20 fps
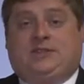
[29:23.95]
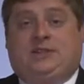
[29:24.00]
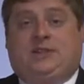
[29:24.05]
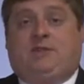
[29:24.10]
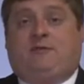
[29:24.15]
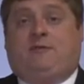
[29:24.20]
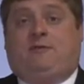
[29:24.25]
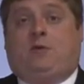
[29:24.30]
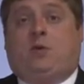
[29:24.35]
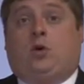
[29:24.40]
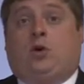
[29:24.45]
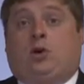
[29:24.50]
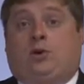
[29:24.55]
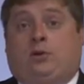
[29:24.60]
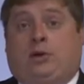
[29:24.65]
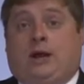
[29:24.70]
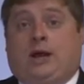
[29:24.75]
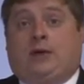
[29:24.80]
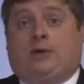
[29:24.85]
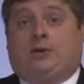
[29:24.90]
in the
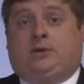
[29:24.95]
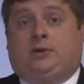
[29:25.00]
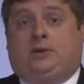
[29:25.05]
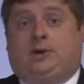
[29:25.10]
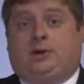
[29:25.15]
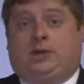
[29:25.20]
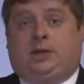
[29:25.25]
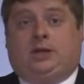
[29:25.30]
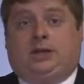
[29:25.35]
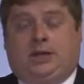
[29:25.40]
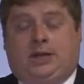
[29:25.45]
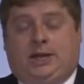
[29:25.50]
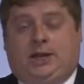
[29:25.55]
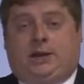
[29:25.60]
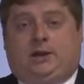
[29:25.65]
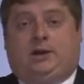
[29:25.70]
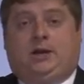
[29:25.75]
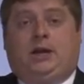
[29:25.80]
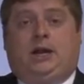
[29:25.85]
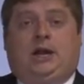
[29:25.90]
foreground look
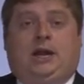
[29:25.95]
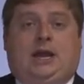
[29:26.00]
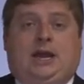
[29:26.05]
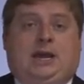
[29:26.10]
clear